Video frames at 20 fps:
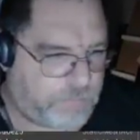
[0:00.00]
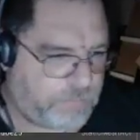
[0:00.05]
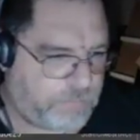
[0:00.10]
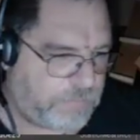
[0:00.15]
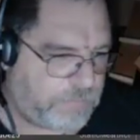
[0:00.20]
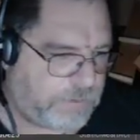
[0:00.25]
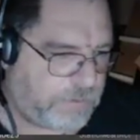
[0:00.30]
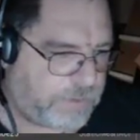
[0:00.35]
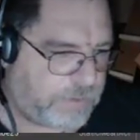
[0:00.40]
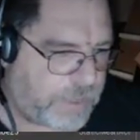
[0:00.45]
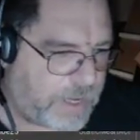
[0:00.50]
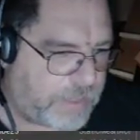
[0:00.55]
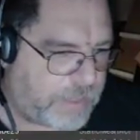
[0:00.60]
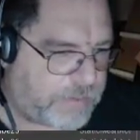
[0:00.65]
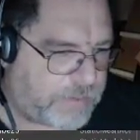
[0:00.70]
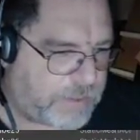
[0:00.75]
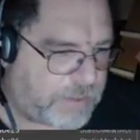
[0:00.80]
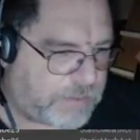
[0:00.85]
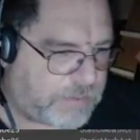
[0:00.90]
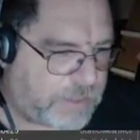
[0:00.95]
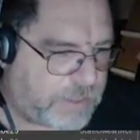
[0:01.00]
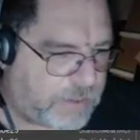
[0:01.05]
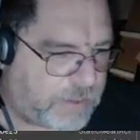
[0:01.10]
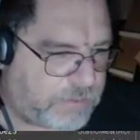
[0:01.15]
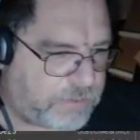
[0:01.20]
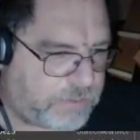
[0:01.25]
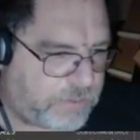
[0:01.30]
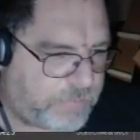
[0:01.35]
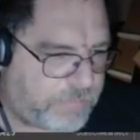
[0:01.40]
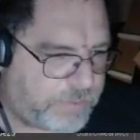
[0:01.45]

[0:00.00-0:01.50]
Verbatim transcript: So to add that socket to the